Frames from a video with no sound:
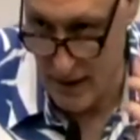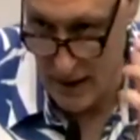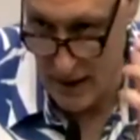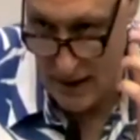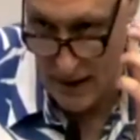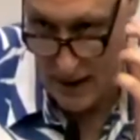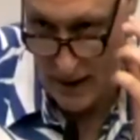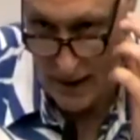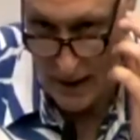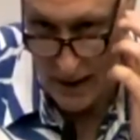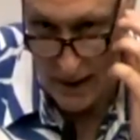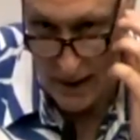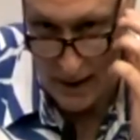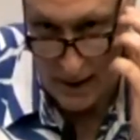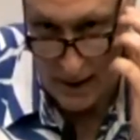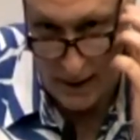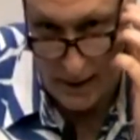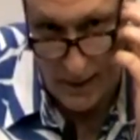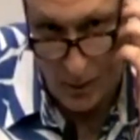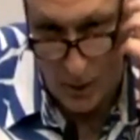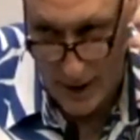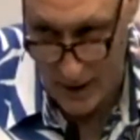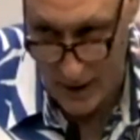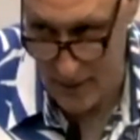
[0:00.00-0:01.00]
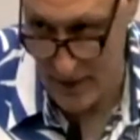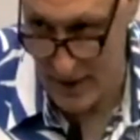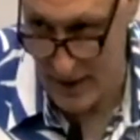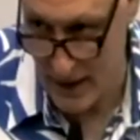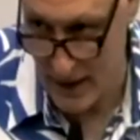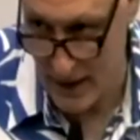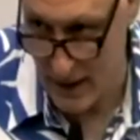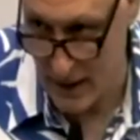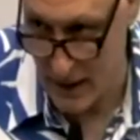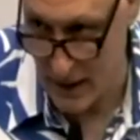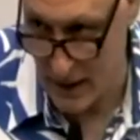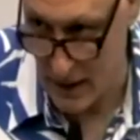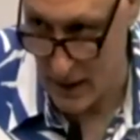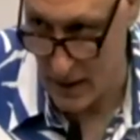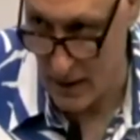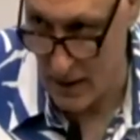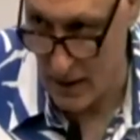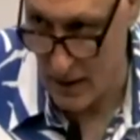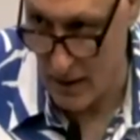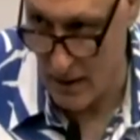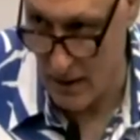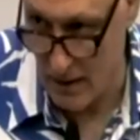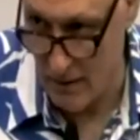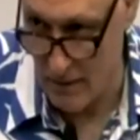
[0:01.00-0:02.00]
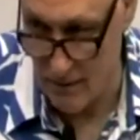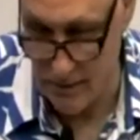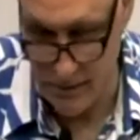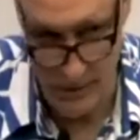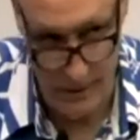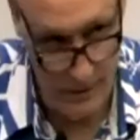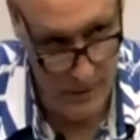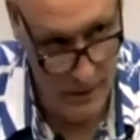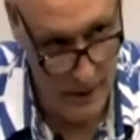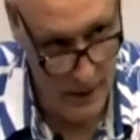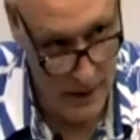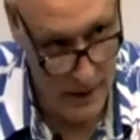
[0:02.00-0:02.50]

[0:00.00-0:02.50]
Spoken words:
a way of thinking of